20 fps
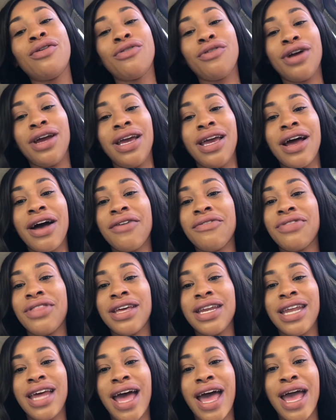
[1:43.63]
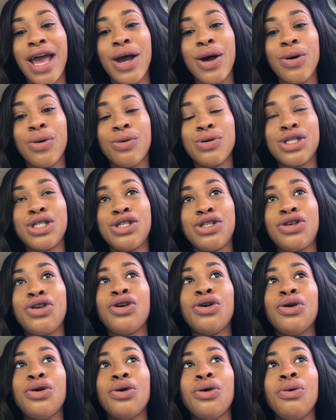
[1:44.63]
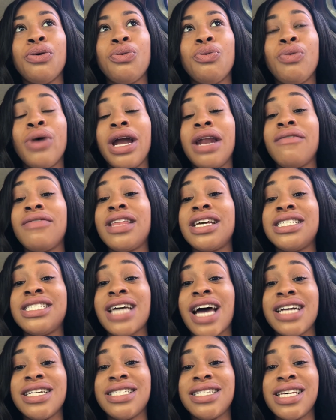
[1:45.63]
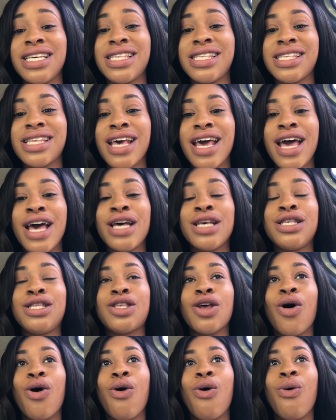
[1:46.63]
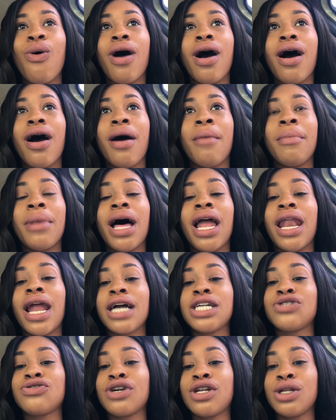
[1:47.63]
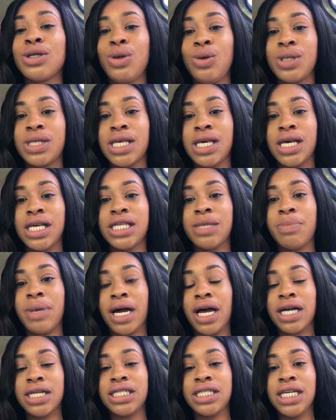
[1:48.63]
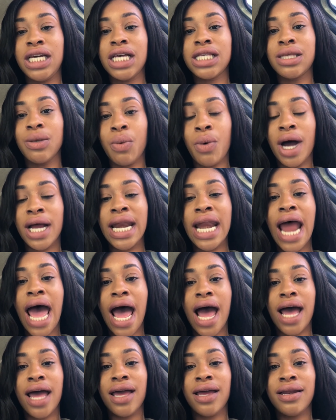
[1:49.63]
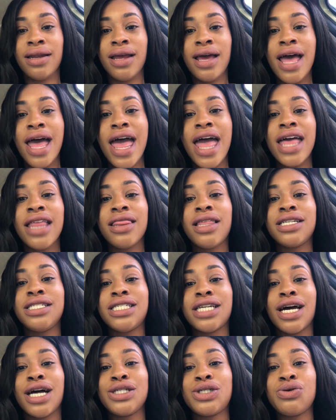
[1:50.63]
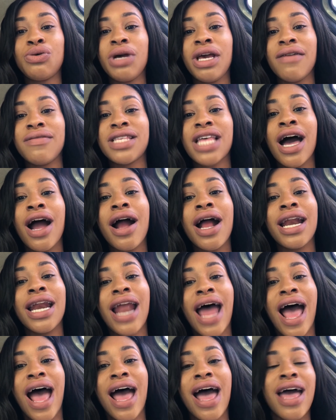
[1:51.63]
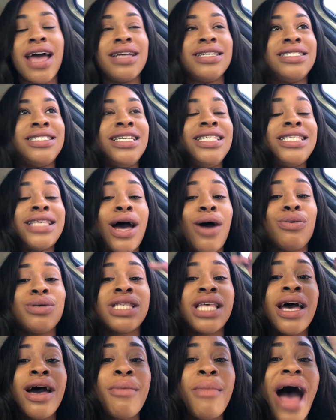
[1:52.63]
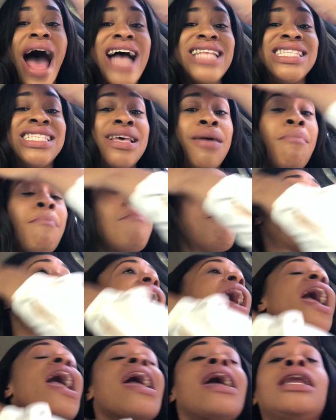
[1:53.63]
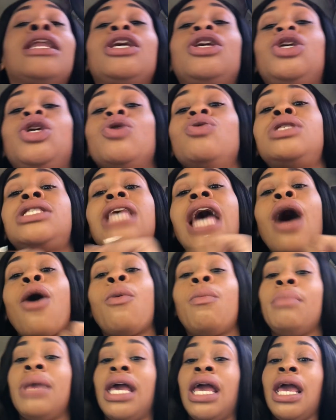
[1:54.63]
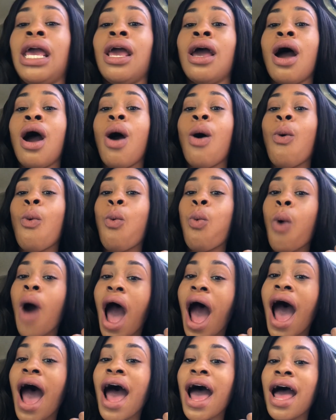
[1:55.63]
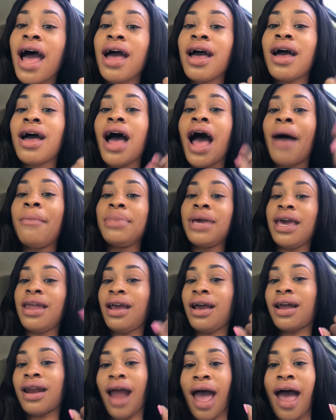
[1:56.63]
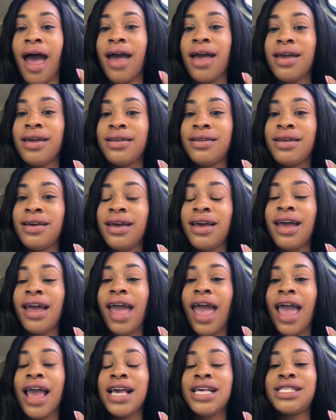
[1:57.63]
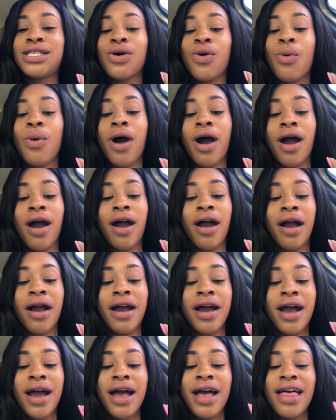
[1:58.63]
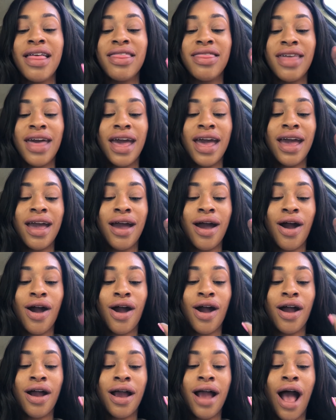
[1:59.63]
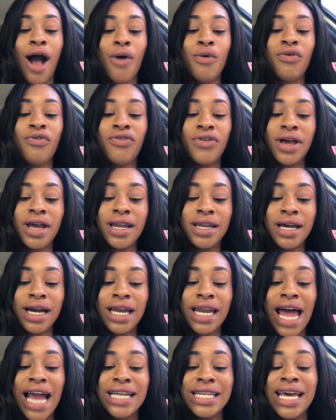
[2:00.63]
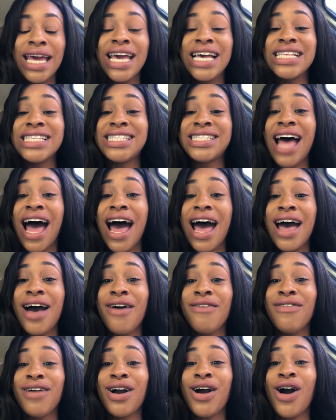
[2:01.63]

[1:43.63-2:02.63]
read of the day goes to one of the judges. So Electra loses because she gets 1-9. And the judge who gives her a 9, she tells him, I demand you tell me why I'm getting a 9. And he told her that her outfit looked like the inside of a